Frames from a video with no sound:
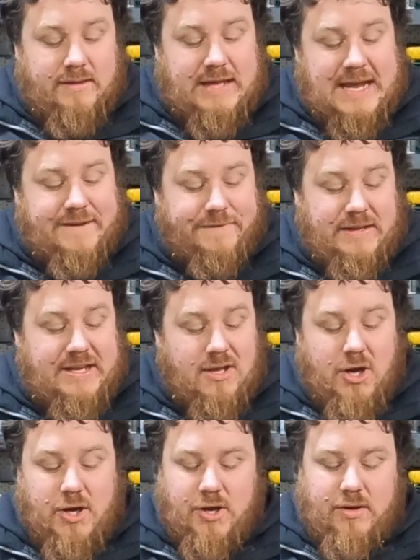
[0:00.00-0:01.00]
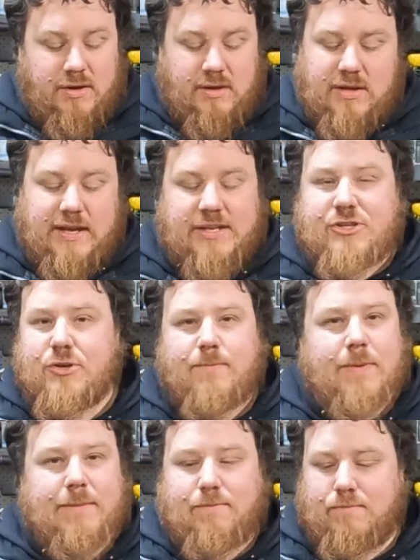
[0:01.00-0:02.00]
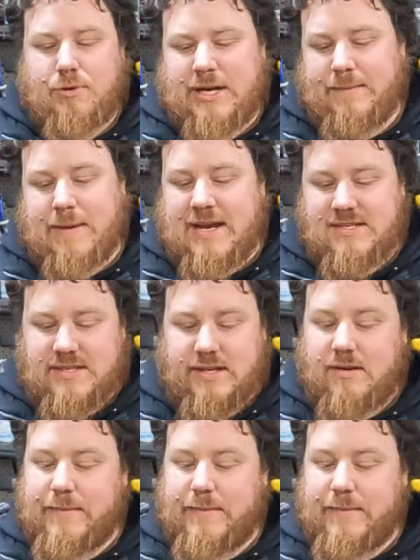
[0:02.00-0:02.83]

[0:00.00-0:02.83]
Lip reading: Thankfully though, it should be pretty basic.